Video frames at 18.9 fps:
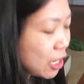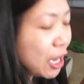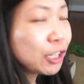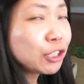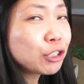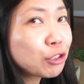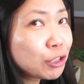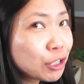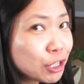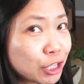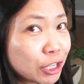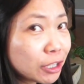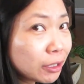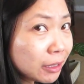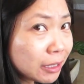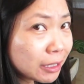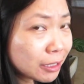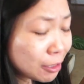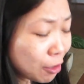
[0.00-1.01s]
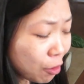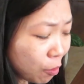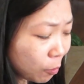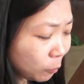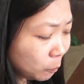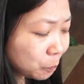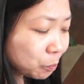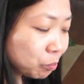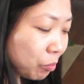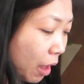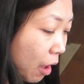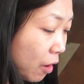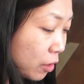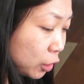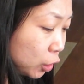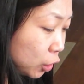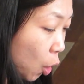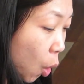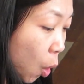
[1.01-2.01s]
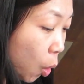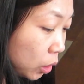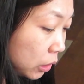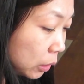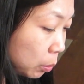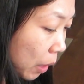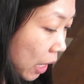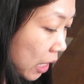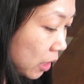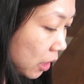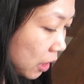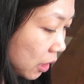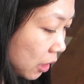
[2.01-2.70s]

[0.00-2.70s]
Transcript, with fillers: extra chilies though. So spicy.